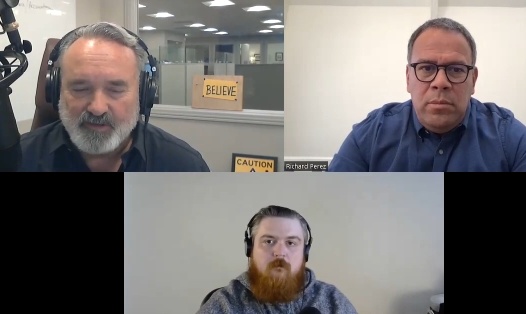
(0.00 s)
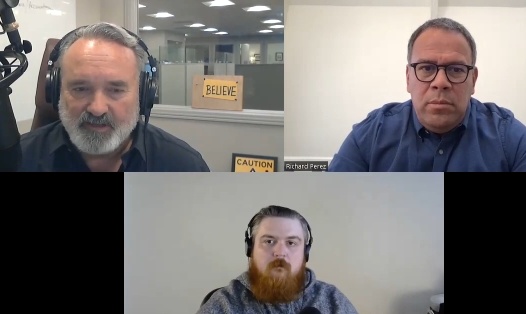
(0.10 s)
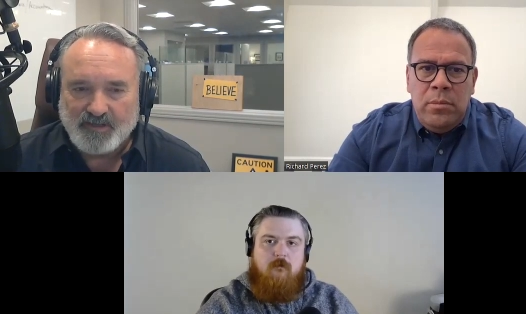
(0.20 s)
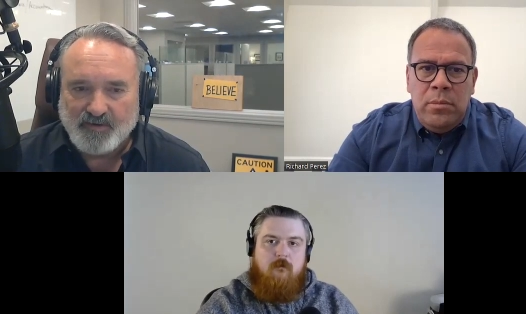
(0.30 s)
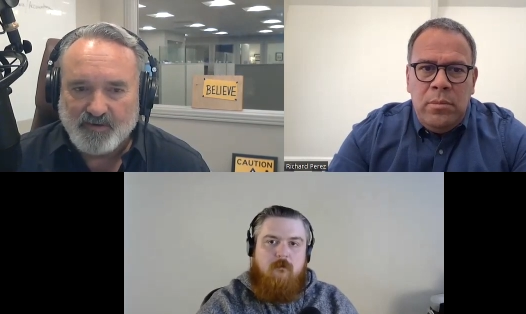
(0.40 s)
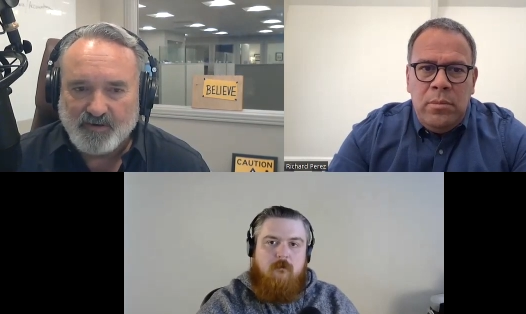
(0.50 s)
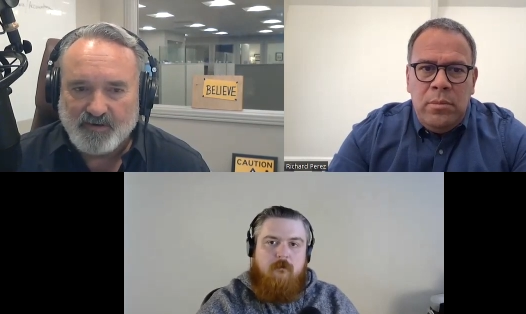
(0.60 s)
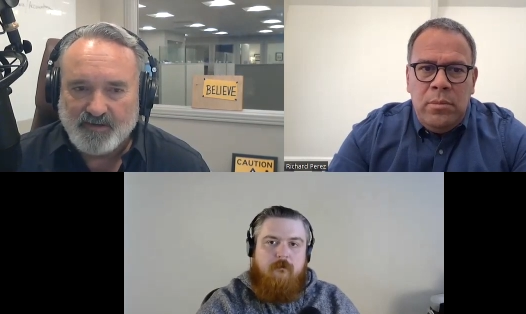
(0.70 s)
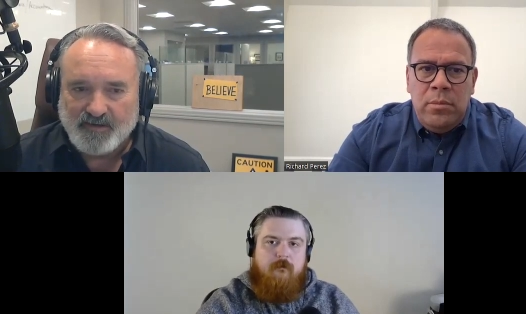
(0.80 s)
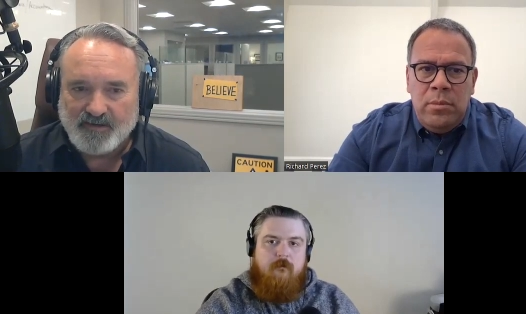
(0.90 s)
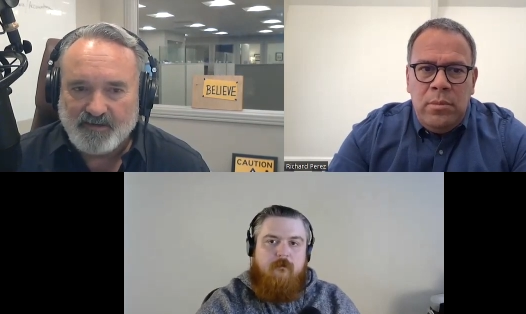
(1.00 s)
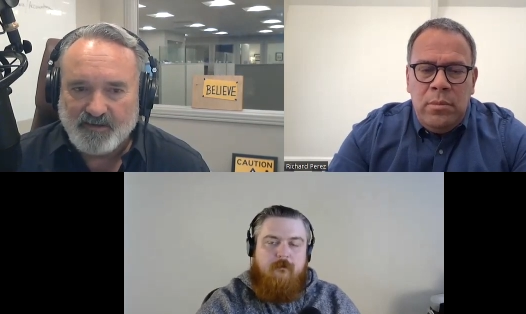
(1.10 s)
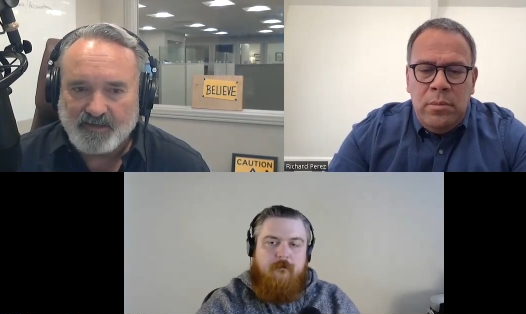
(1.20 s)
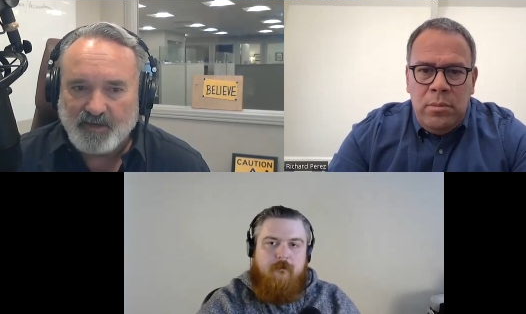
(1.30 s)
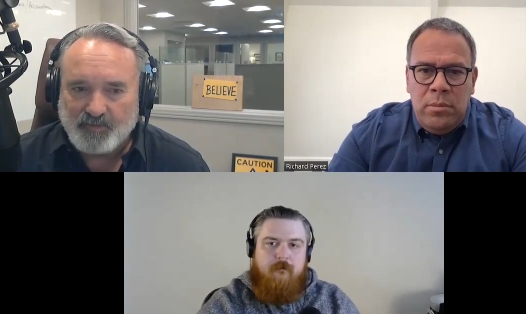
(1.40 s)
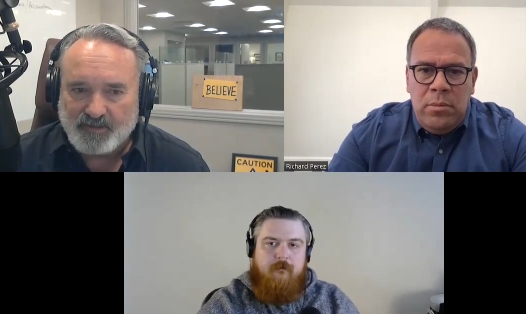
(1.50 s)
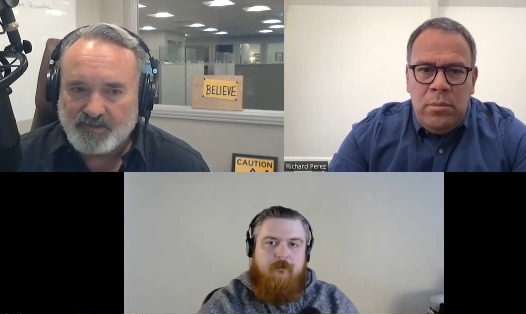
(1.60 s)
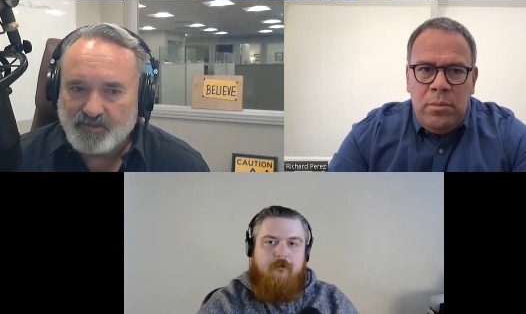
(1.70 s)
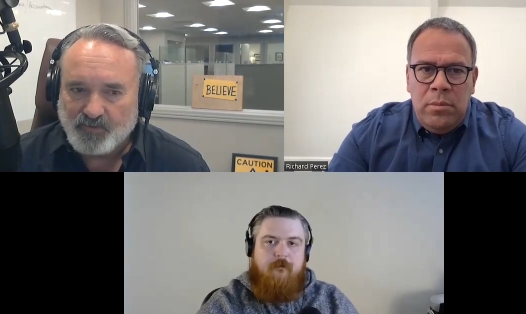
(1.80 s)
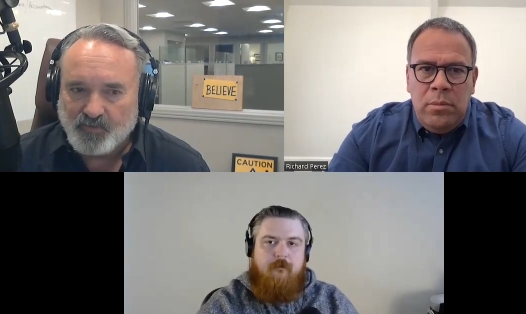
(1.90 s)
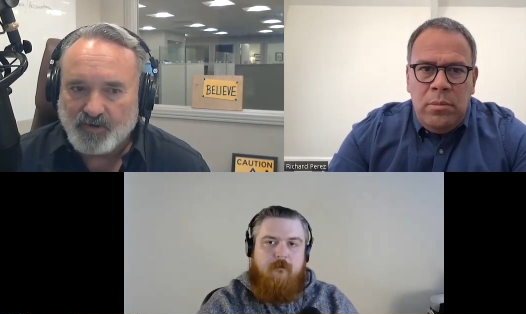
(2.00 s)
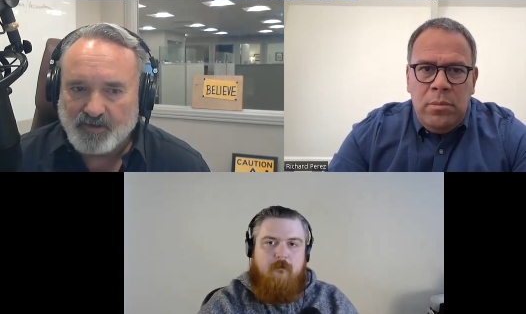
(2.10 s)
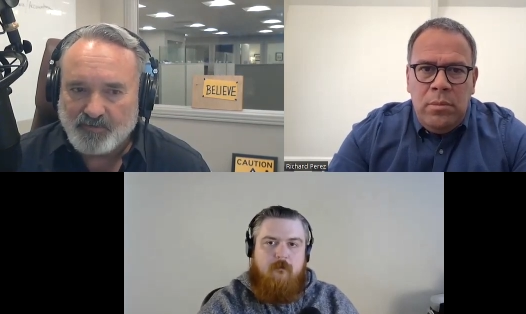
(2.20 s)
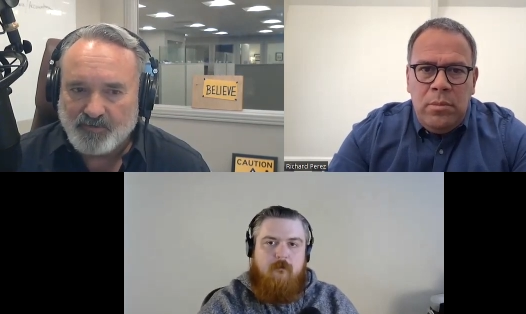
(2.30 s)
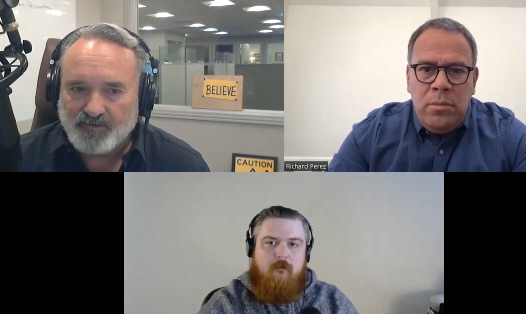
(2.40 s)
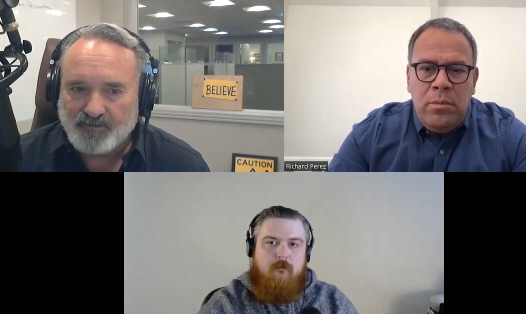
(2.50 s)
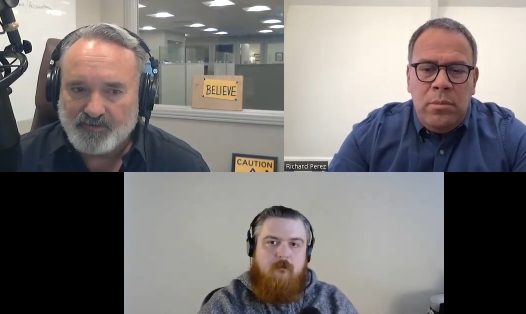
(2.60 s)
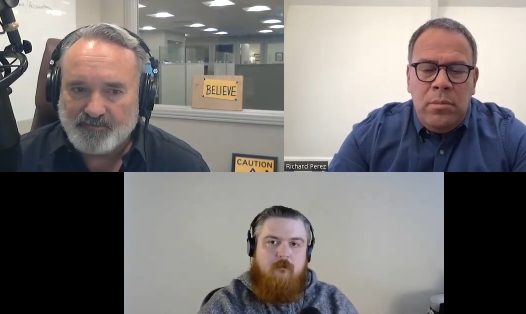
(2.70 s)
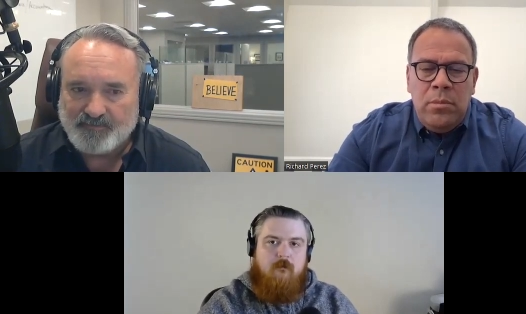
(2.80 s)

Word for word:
Speaker 1: within your uh, the companies that you're working with?